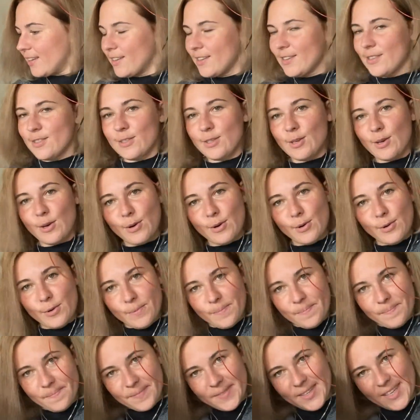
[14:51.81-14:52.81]

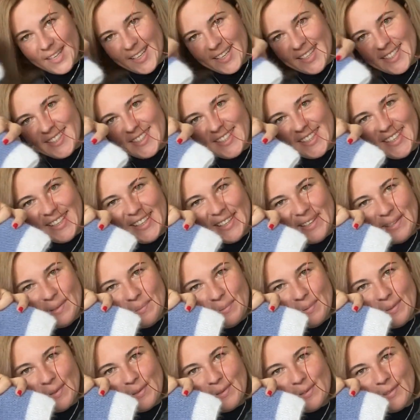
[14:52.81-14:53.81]
So yeah, I think it
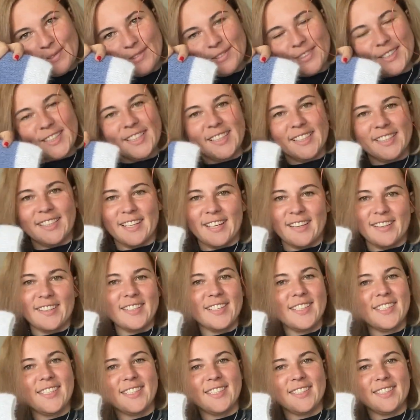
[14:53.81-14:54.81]
will look really
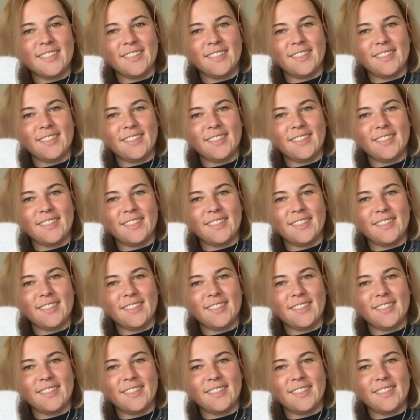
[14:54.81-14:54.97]
nice.